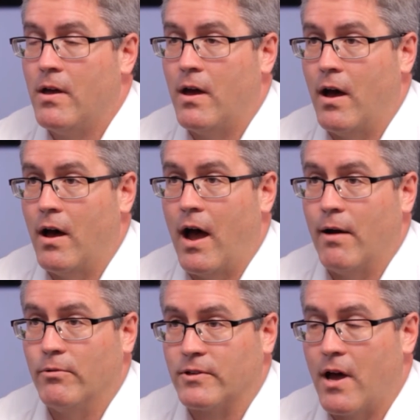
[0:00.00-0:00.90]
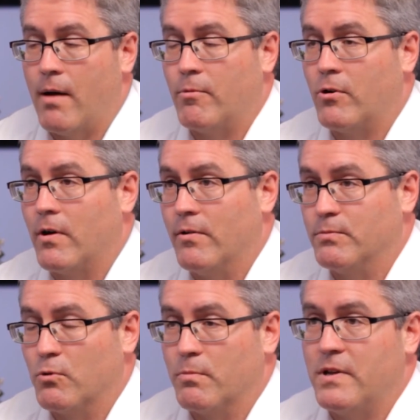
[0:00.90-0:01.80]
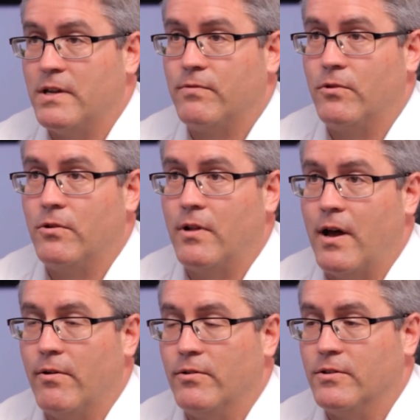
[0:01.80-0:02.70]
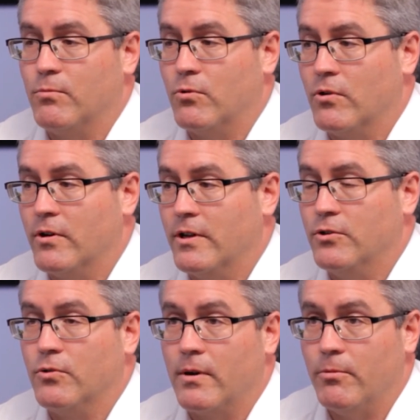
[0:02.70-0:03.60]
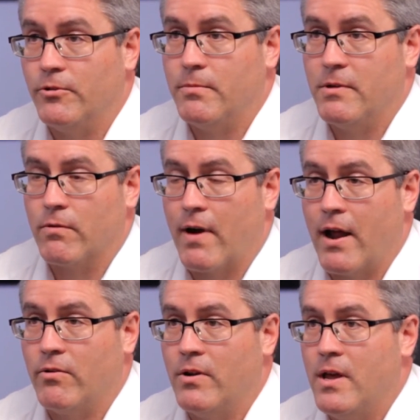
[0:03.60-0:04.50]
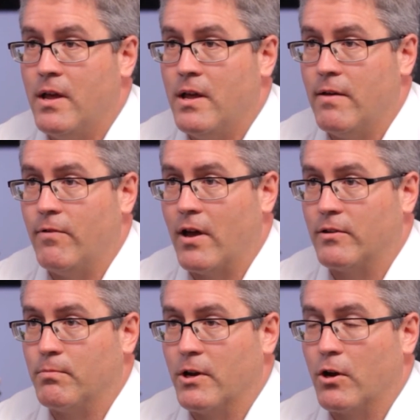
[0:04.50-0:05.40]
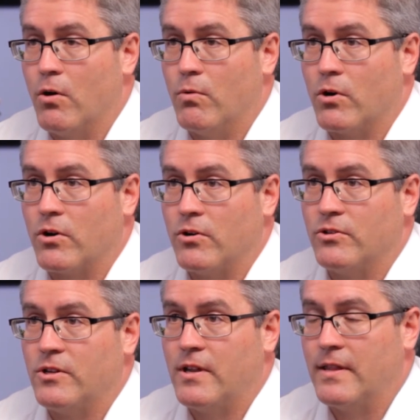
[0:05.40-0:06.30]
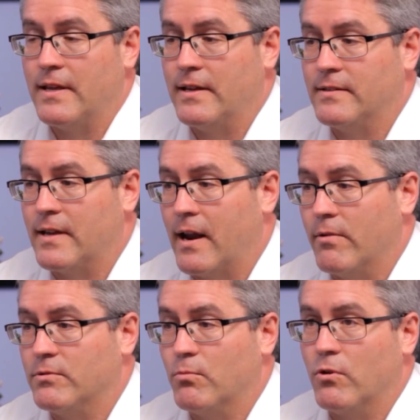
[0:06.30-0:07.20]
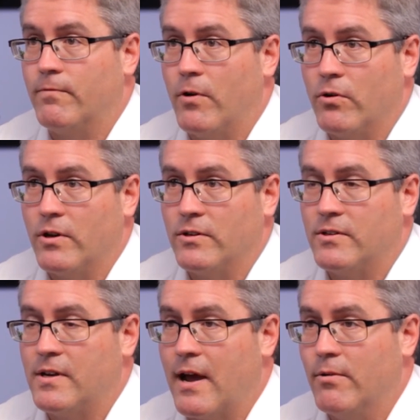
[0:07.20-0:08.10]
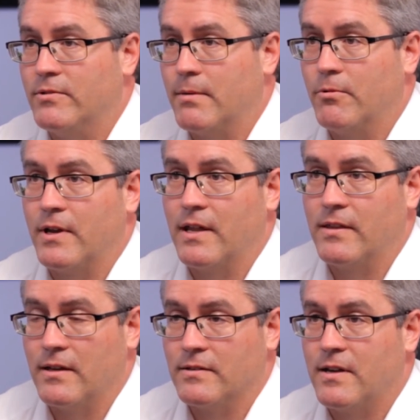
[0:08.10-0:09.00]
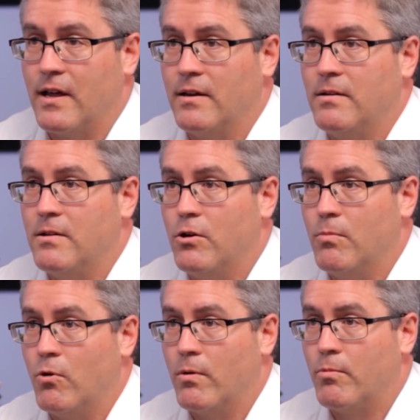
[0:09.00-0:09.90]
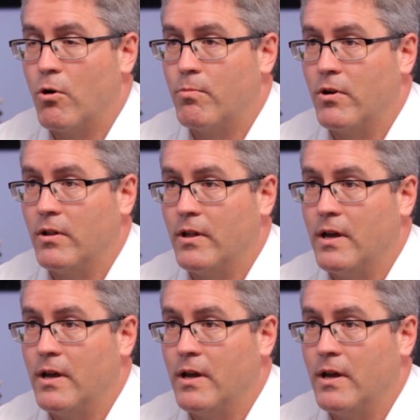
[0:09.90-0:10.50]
I was calmer, I was more peaceful, I was more enjoyable to be around. If you ask my coworkers, they said I was more focused, I was able to get things done, more appropriately.